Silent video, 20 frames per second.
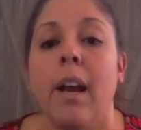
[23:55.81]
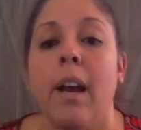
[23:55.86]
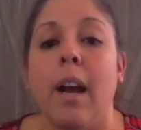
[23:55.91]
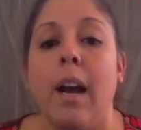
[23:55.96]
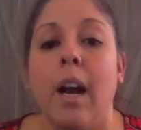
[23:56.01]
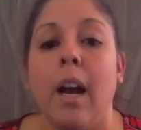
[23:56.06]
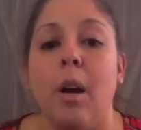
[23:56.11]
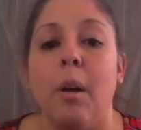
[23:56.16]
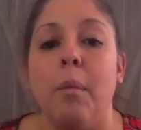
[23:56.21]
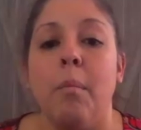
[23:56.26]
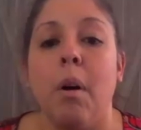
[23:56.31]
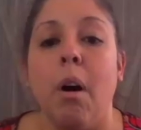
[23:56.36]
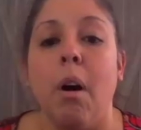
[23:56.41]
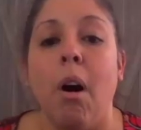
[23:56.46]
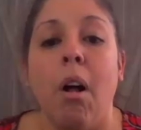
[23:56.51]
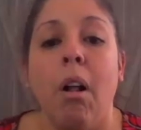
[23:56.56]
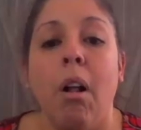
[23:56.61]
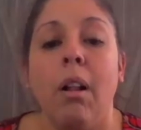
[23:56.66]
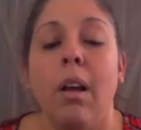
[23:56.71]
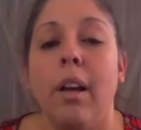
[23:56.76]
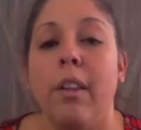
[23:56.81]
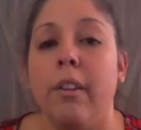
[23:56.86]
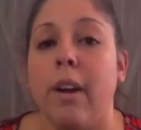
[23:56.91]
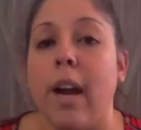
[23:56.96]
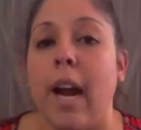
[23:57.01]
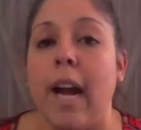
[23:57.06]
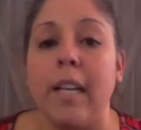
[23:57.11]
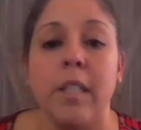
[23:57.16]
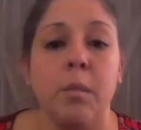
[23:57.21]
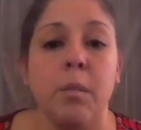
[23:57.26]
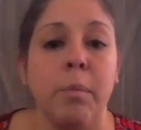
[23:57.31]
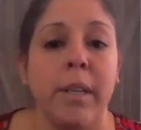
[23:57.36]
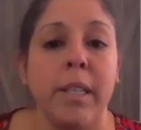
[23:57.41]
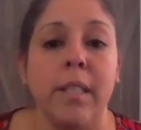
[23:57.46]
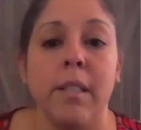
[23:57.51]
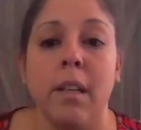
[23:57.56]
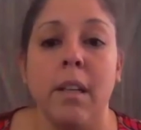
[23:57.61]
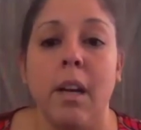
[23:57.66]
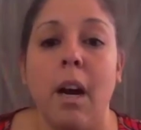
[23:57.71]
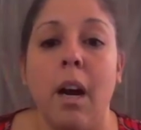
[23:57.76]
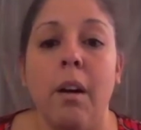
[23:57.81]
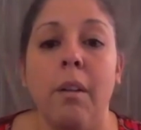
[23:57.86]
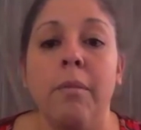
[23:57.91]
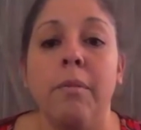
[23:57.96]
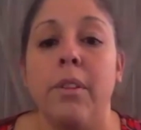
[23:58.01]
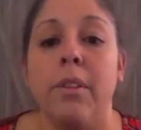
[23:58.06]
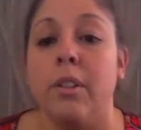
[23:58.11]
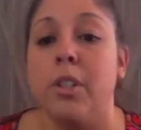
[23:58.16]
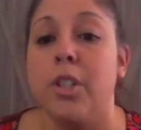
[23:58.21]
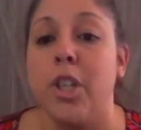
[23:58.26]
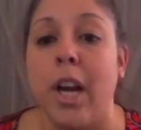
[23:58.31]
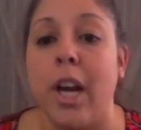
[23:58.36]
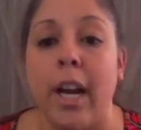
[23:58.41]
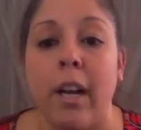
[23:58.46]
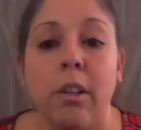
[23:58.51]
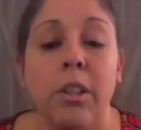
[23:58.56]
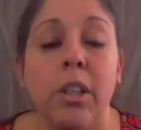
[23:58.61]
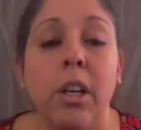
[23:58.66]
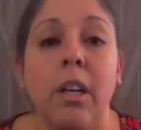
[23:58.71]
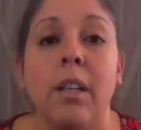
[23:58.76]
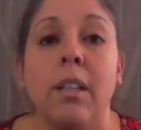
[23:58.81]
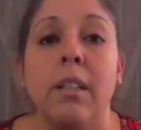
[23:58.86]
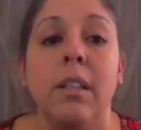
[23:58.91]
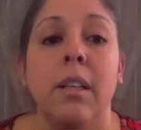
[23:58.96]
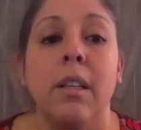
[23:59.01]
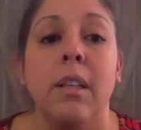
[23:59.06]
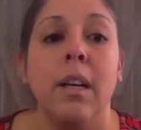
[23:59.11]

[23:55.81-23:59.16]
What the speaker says: all other aspects of their childhood,